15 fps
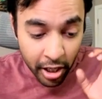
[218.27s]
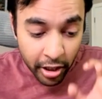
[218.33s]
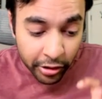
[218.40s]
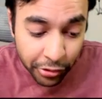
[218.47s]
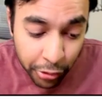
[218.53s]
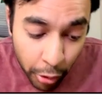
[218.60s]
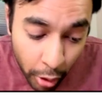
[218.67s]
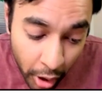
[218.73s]

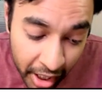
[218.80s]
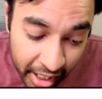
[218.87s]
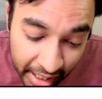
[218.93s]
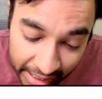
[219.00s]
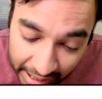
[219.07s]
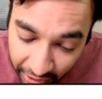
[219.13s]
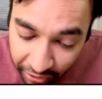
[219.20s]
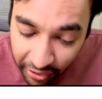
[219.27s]
So
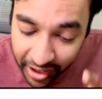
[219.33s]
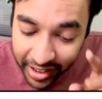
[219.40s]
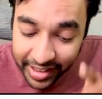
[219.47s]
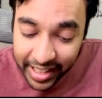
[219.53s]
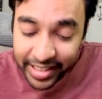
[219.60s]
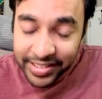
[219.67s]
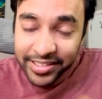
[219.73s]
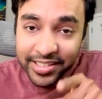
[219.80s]
if
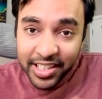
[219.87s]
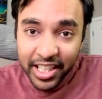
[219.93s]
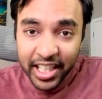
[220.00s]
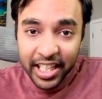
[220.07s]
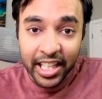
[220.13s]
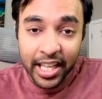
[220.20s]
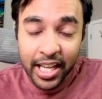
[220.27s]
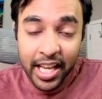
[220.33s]
this
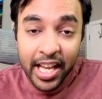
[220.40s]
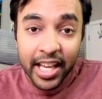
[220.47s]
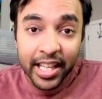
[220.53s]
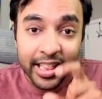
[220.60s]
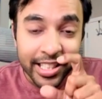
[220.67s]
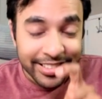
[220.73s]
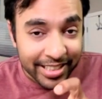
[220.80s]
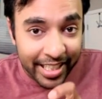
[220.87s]
tree in
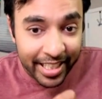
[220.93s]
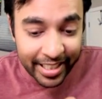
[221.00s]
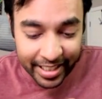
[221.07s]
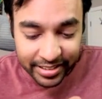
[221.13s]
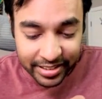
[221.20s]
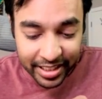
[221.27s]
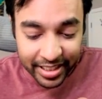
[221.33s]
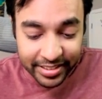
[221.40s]
the second
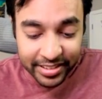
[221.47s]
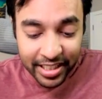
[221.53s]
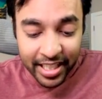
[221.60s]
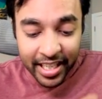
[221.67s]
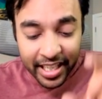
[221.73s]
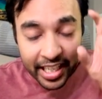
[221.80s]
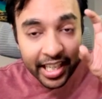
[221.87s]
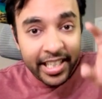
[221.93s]
test case,
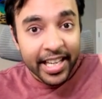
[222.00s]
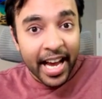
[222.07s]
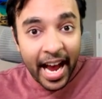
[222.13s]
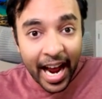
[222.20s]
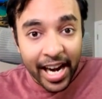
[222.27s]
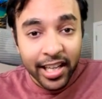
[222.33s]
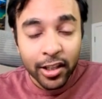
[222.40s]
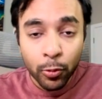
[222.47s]
it
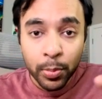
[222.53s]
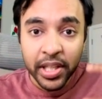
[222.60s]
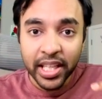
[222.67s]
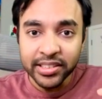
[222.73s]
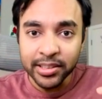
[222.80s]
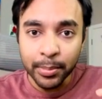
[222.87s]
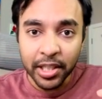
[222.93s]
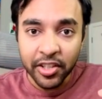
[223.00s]
had to be a
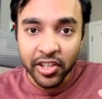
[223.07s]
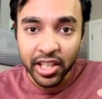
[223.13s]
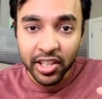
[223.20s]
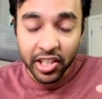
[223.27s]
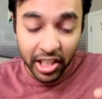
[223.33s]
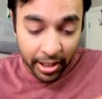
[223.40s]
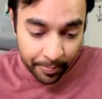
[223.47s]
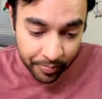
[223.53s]
symmetric
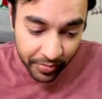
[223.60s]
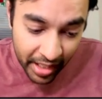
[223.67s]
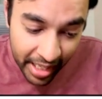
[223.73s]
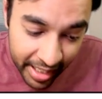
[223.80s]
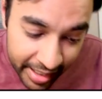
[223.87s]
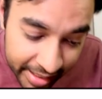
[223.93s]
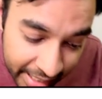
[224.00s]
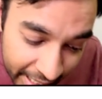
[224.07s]
tree,
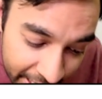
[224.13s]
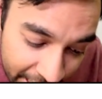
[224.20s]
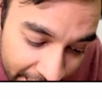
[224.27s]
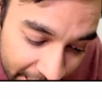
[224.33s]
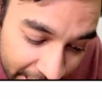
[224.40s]
then